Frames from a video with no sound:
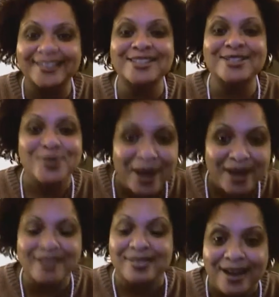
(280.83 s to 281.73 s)
The
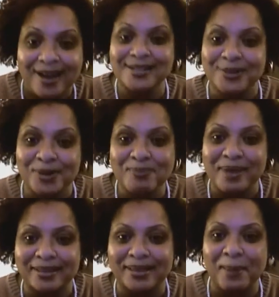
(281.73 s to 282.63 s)
squatathon is going to
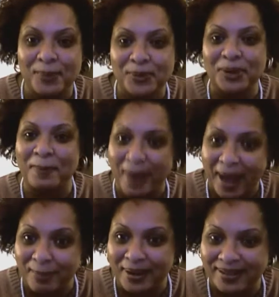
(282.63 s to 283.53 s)
make that booty
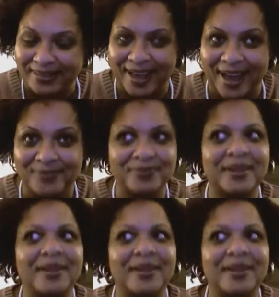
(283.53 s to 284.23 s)
pop like that.